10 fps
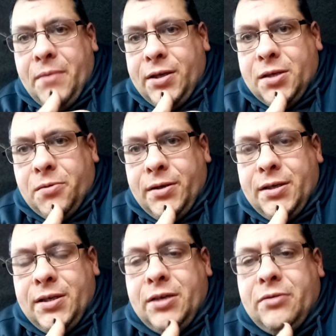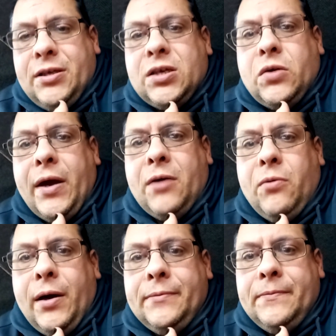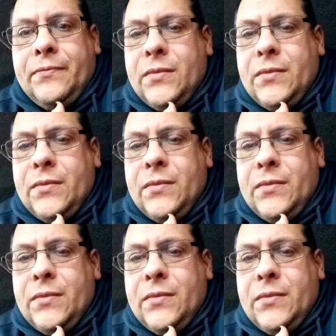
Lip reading: but I just wanted to do this quick one,